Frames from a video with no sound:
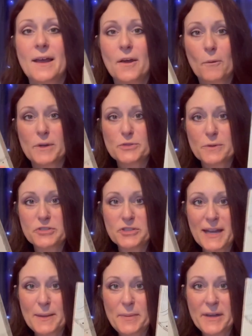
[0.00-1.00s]
Which one
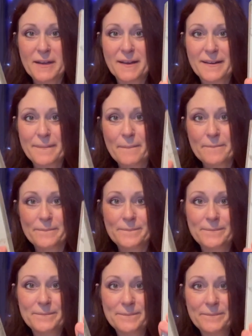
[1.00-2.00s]
should I pick?
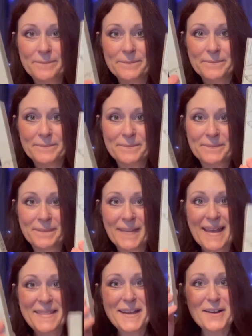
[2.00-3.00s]
Mm,
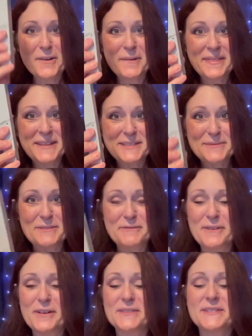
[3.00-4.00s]
I think I'll go with this one
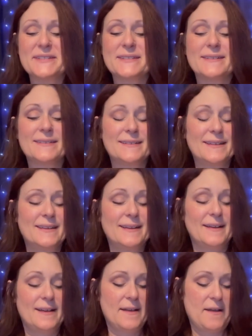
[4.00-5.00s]
first.
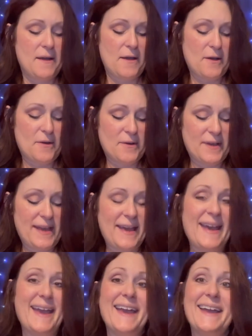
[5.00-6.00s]

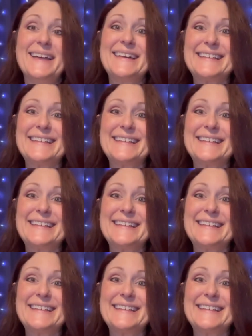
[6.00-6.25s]
Okay.